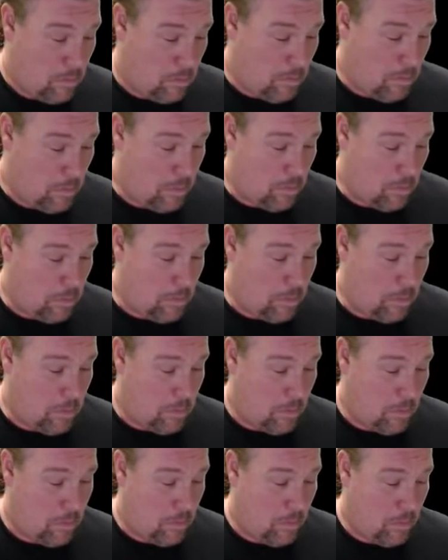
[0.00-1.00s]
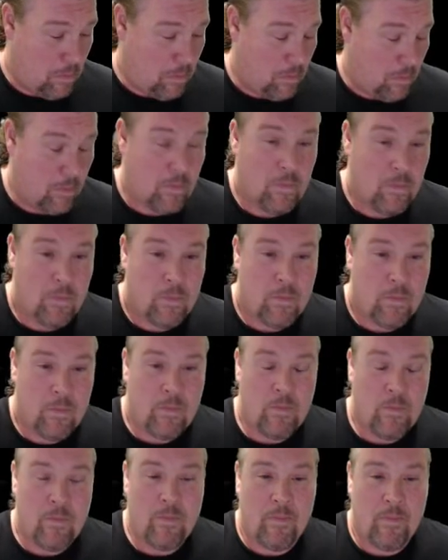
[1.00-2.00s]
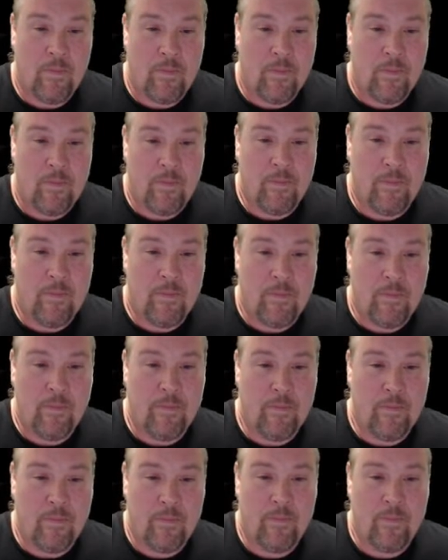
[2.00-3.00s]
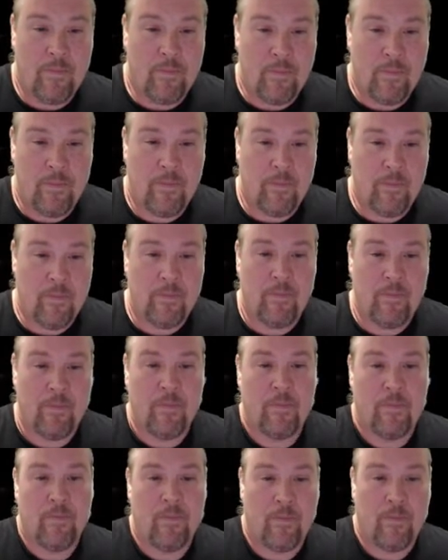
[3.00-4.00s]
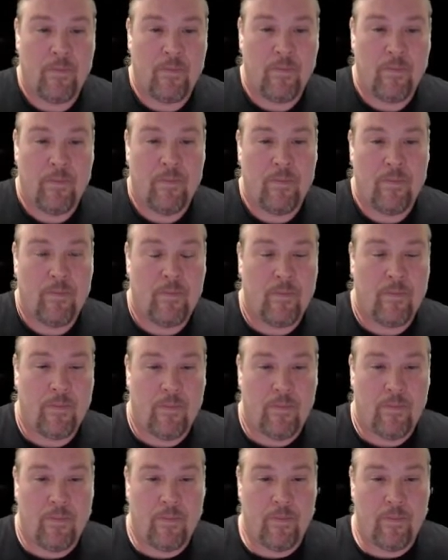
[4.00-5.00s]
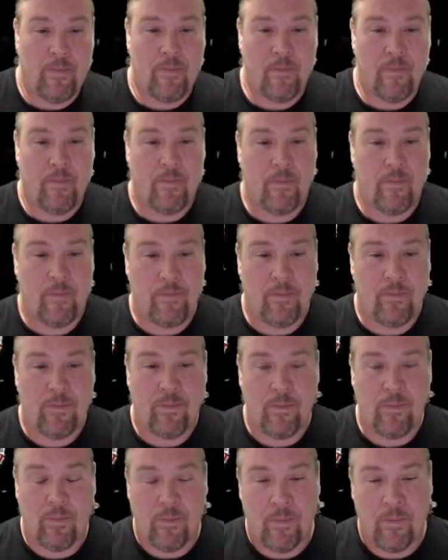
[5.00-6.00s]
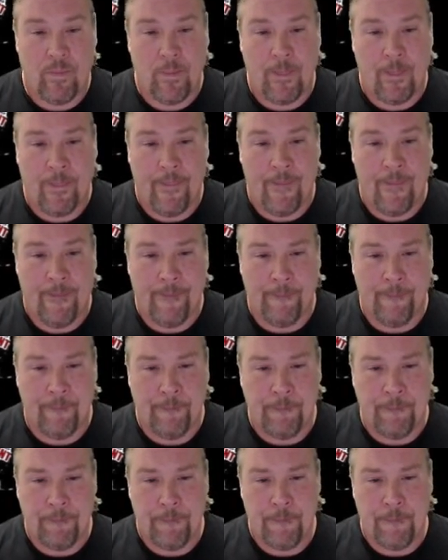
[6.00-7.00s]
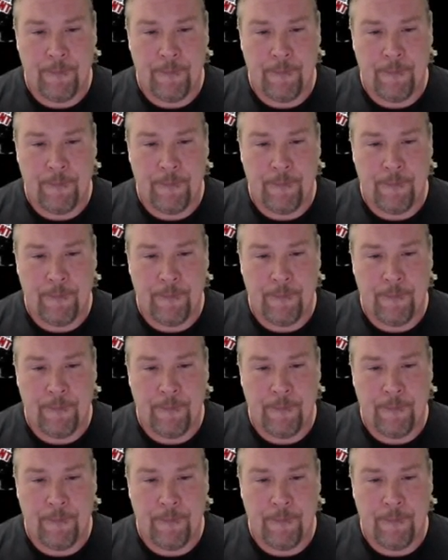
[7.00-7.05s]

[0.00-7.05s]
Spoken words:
(not speaking)